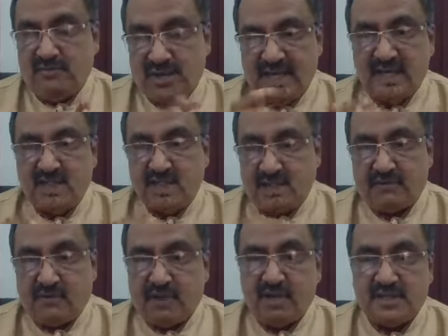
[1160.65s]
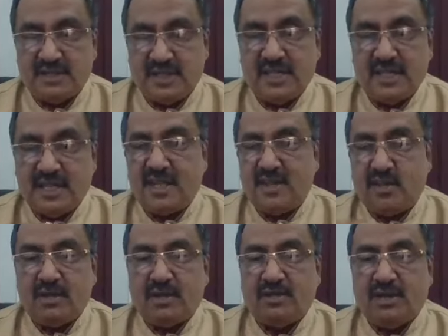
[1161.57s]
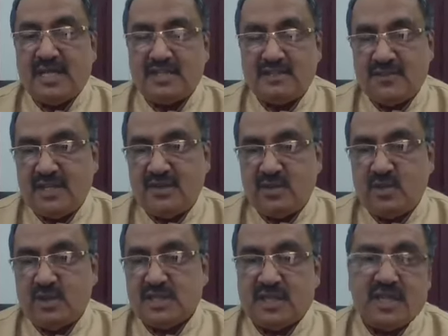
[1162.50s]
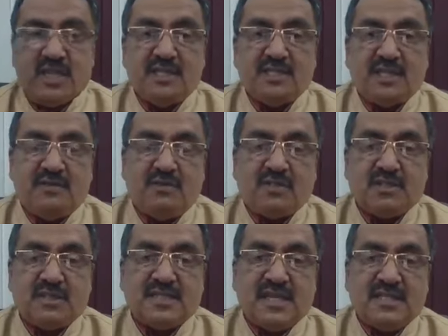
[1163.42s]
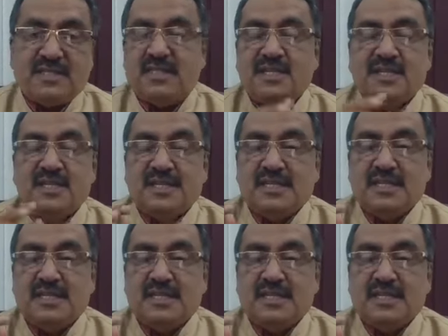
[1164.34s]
if any shortfall is there, then you have to classify those agricultural advances as